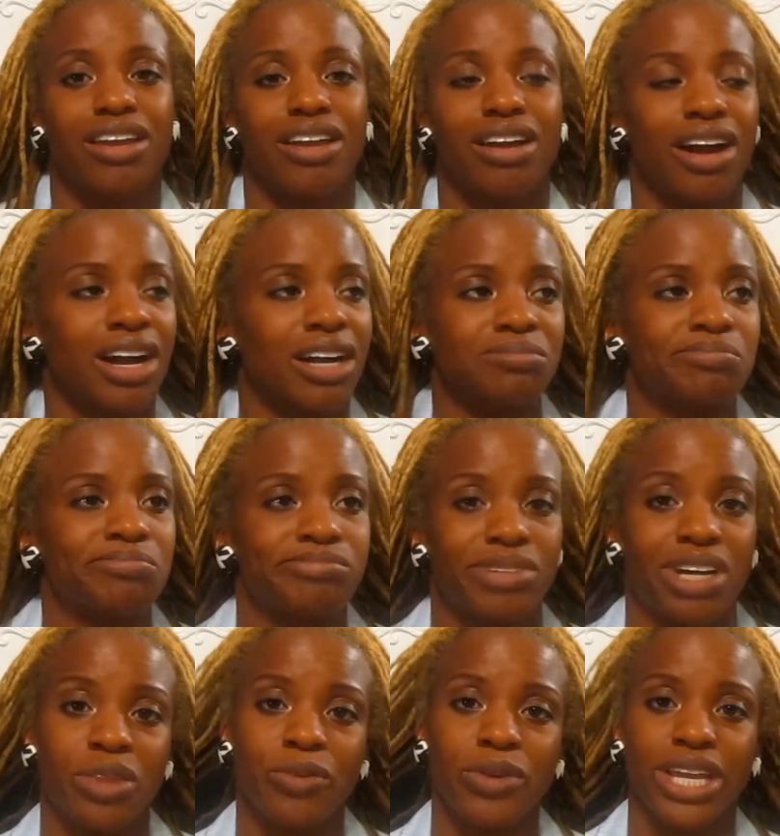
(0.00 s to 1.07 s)
on
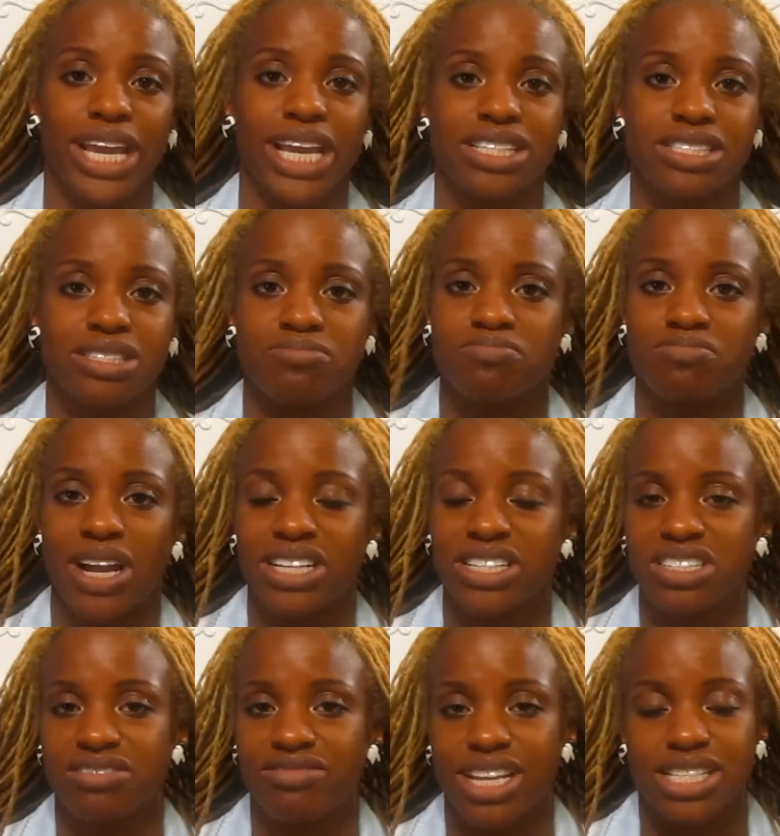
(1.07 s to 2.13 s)
the weekends. I
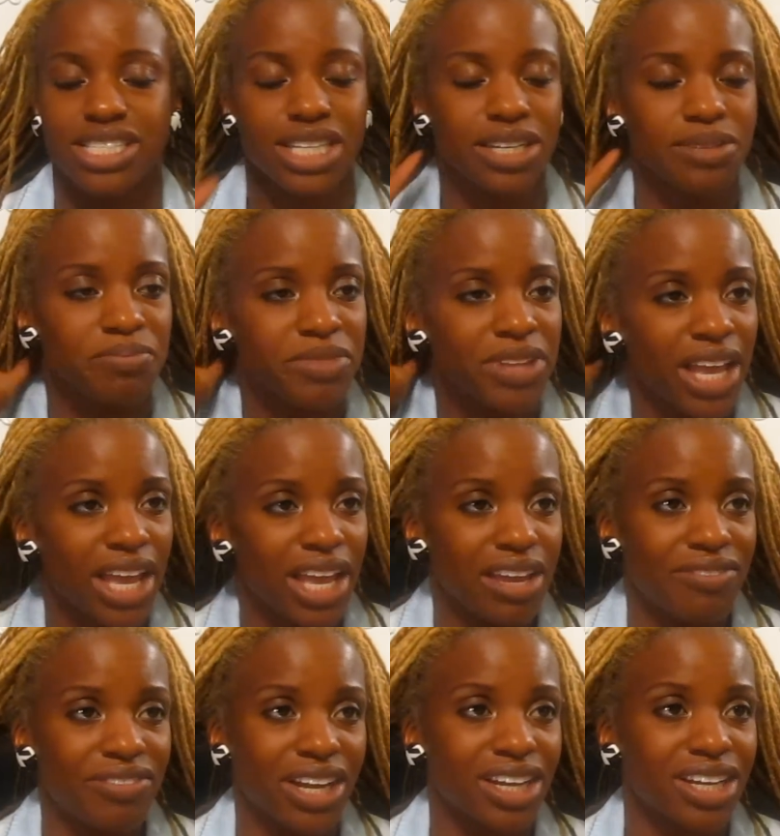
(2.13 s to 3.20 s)
just rest it.
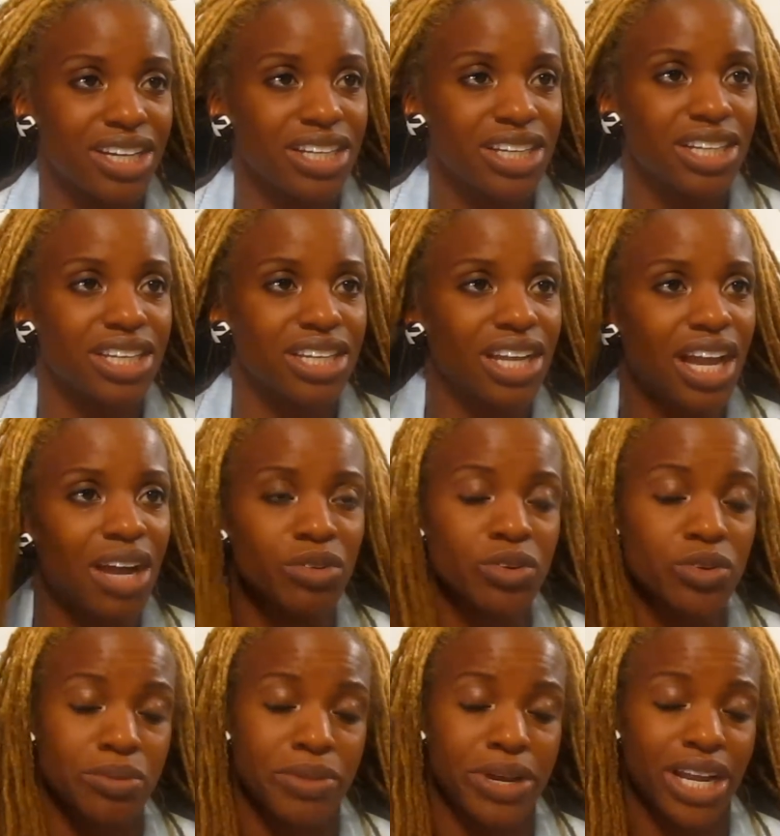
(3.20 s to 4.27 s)
If I could, I
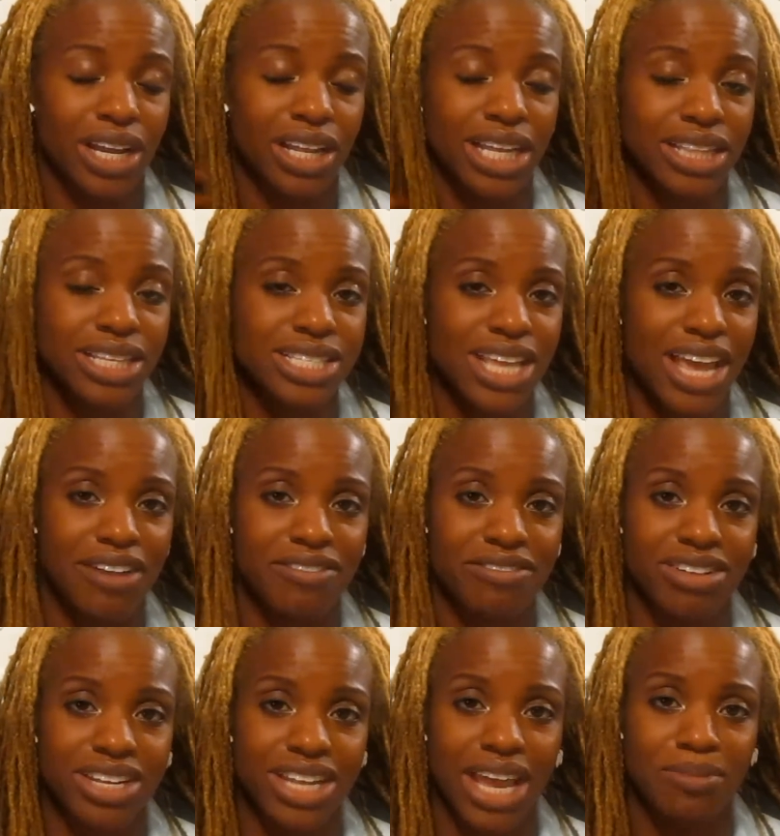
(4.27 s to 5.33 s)
would wear my hair like this
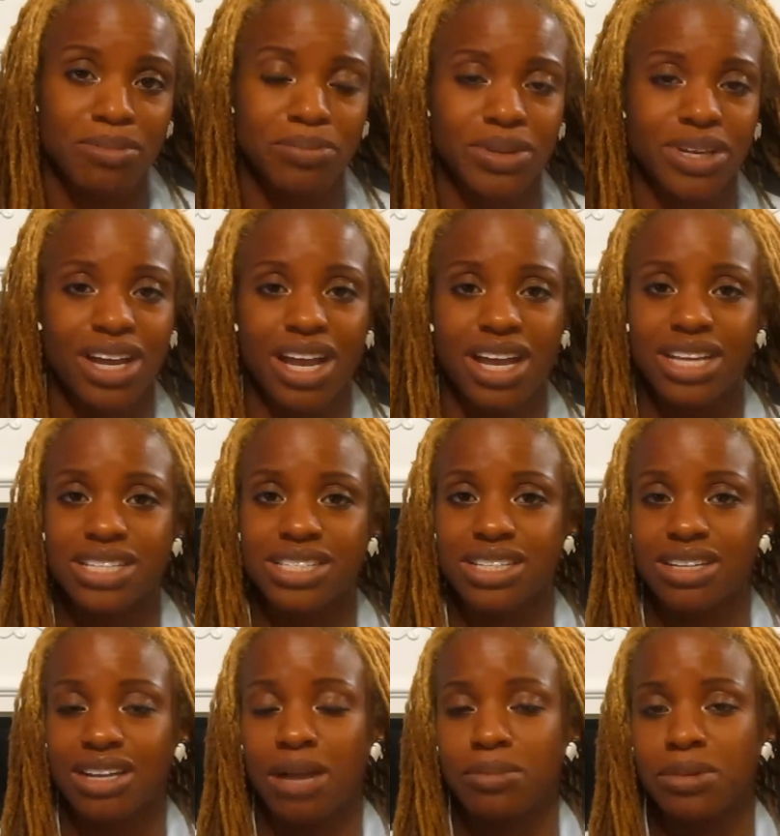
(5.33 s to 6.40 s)
every day, but because,
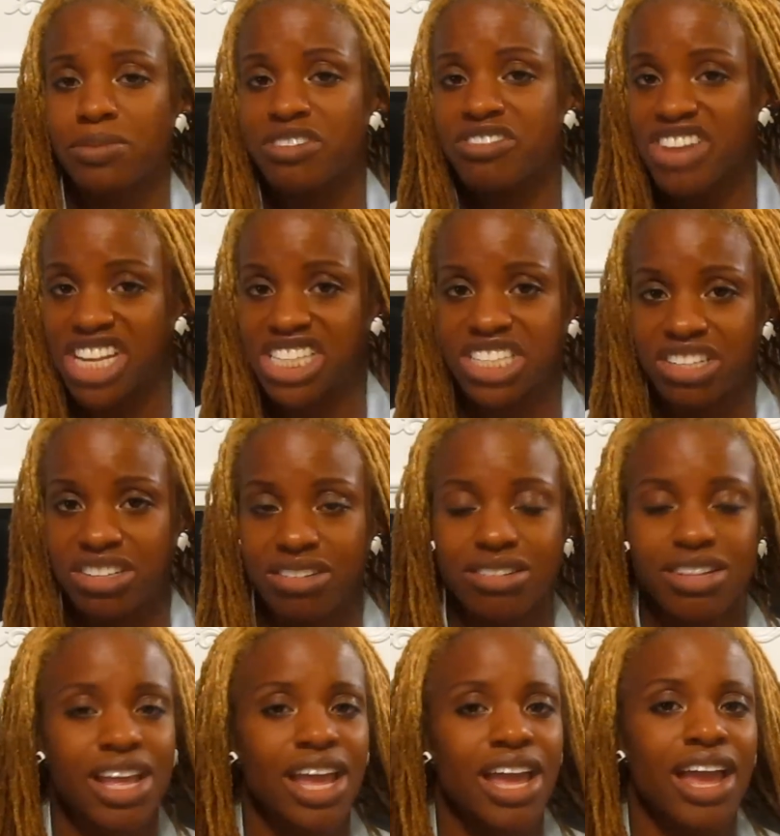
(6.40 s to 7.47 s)
I'm a
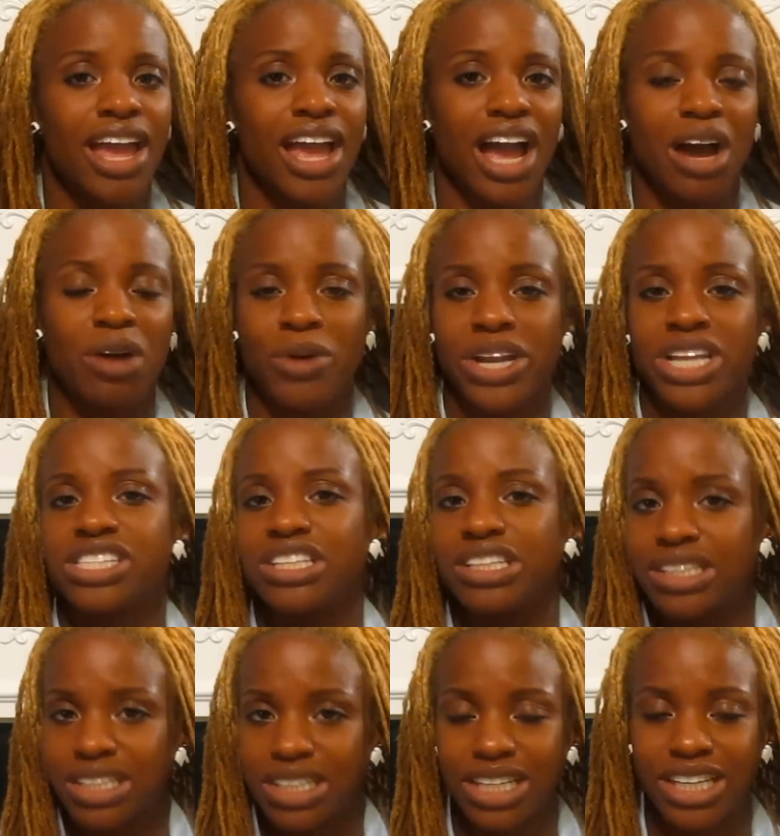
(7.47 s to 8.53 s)
professional, I want it to
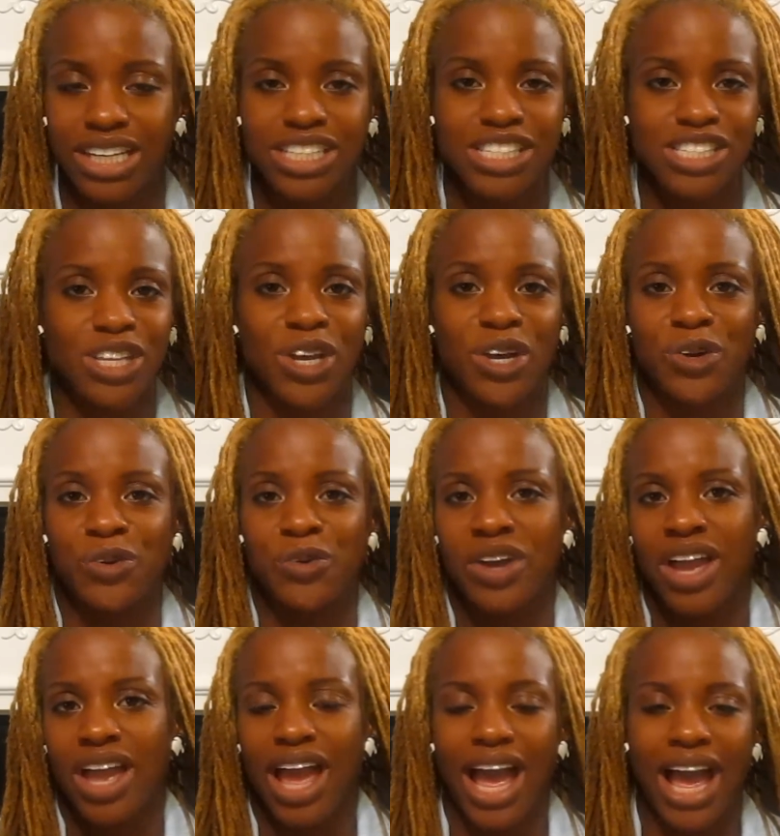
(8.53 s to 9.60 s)
look good, so
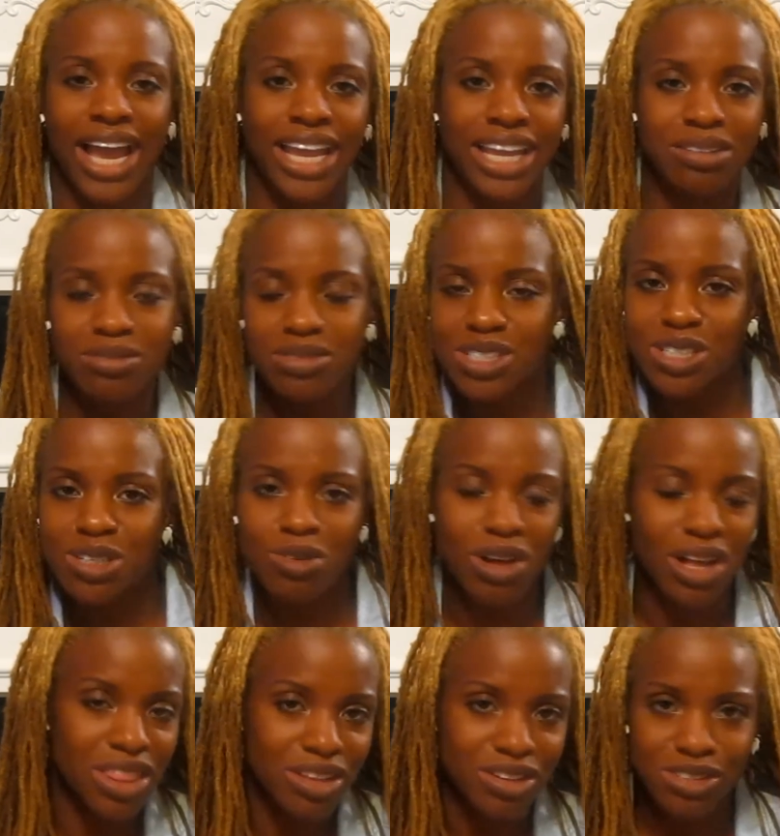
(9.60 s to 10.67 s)
I do
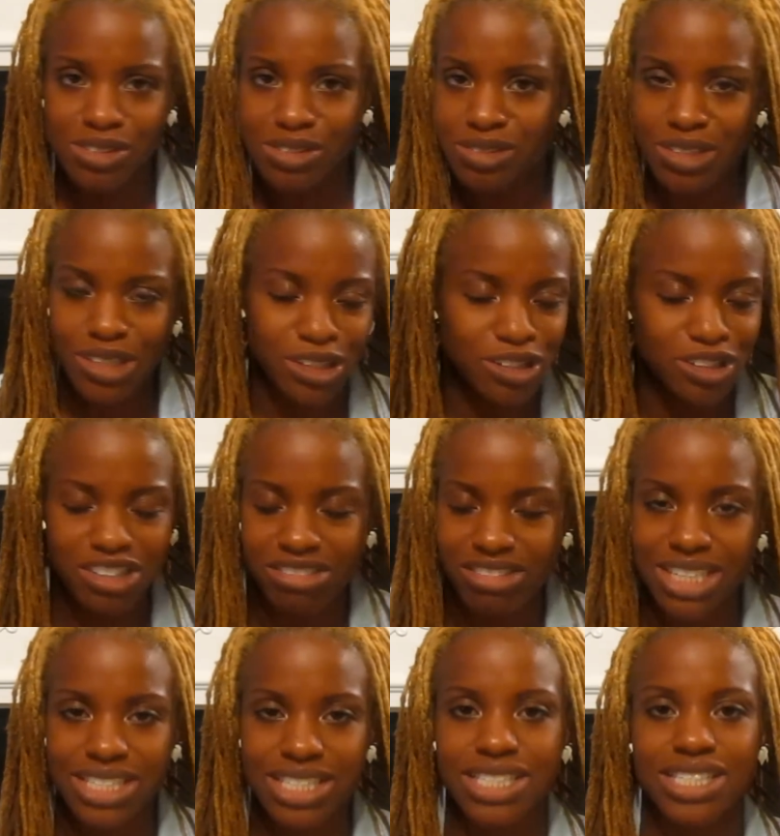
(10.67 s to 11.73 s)
all those,
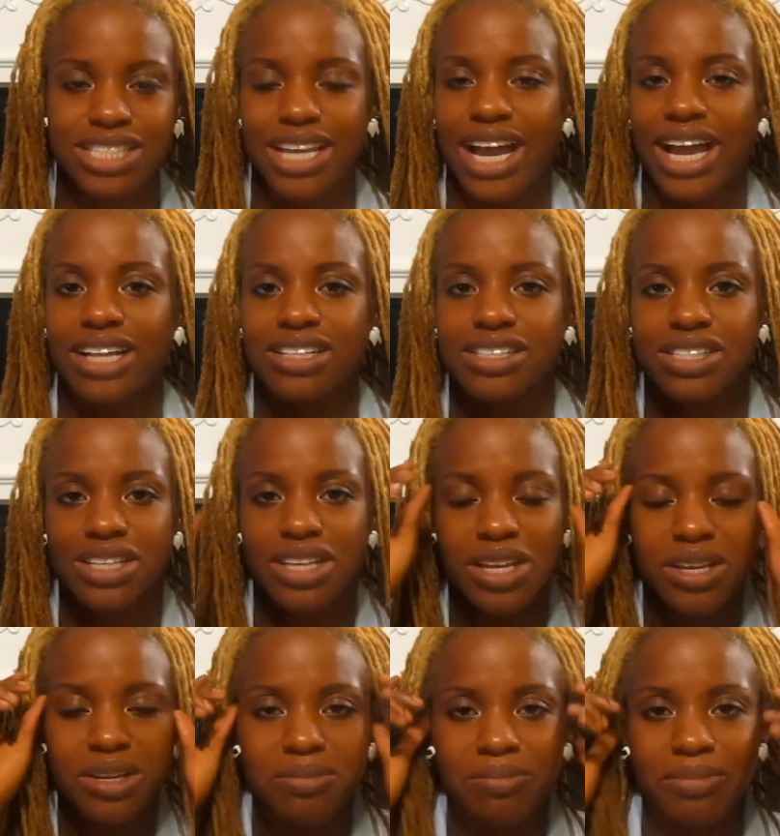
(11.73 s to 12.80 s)
crazy styles.
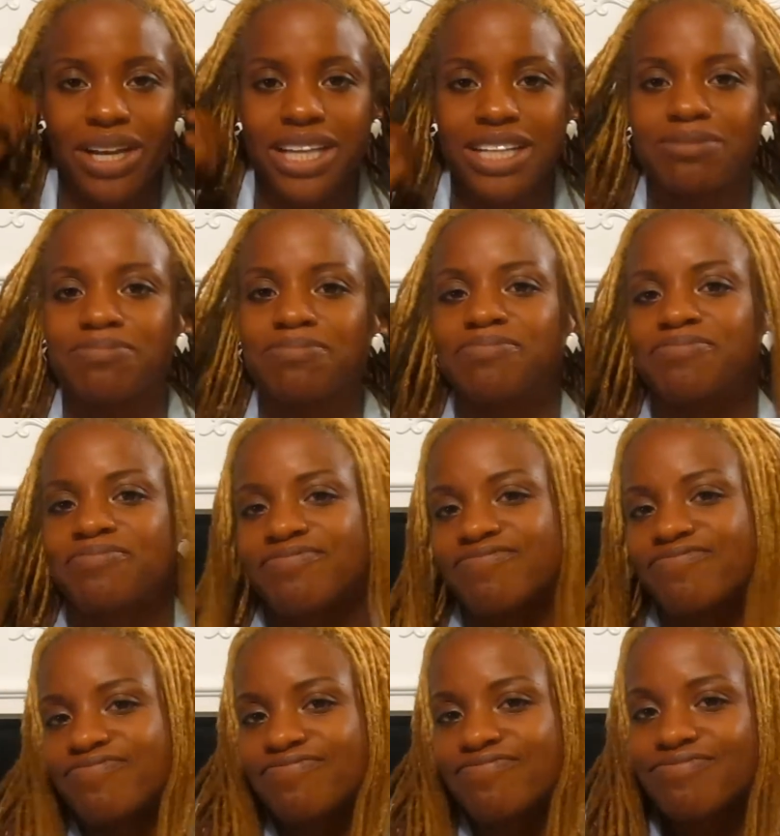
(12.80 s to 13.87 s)
But
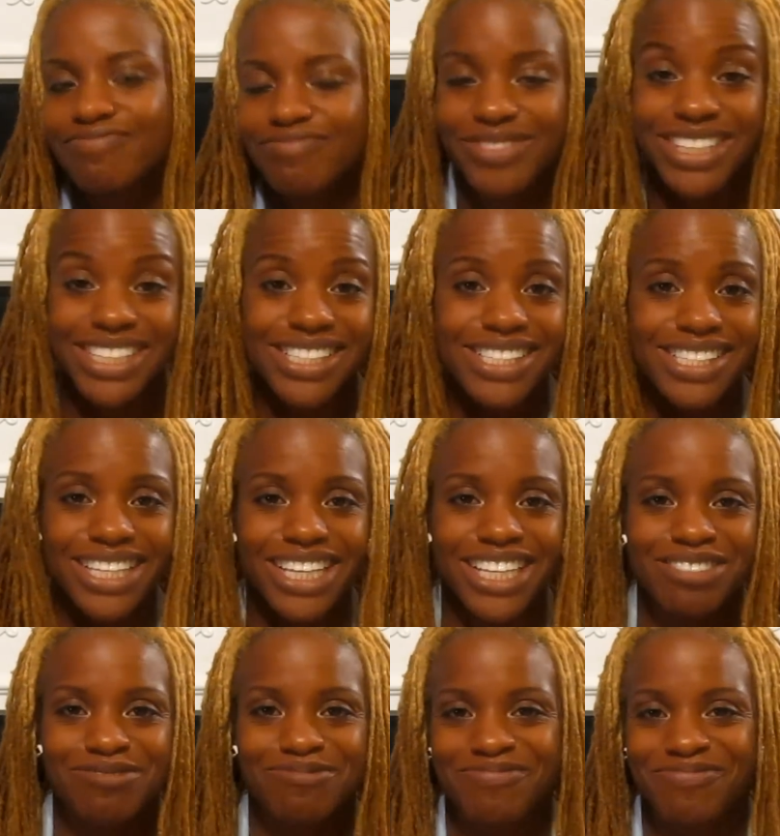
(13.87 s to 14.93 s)
this is it.